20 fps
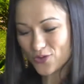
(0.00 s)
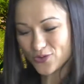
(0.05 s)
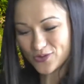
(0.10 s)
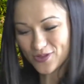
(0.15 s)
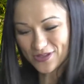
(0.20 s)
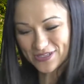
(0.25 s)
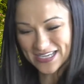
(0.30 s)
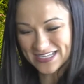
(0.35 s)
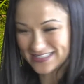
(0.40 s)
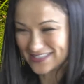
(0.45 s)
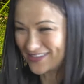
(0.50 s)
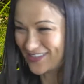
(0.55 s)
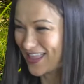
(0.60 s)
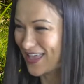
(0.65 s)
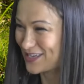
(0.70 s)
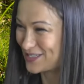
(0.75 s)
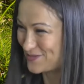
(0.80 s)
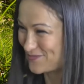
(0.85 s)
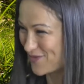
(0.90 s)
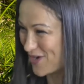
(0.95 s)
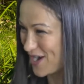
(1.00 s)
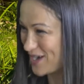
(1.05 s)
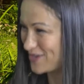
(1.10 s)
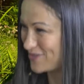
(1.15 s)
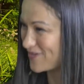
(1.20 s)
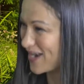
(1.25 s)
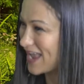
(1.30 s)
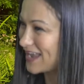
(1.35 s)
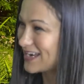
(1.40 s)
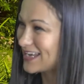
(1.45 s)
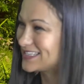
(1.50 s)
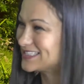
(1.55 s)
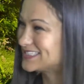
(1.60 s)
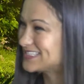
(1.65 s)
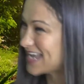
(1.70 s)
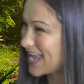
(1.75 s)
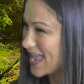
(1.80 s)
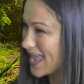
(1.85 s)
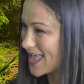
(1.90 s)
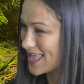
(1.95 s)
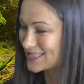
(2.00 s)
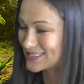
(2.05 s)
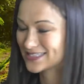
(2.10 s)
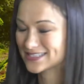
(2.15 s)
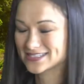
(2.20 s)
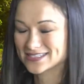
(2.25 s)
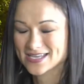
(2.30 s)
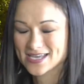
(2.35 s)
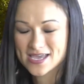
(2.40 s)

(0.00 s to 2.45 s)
Who doesn't like to party, right? And dance.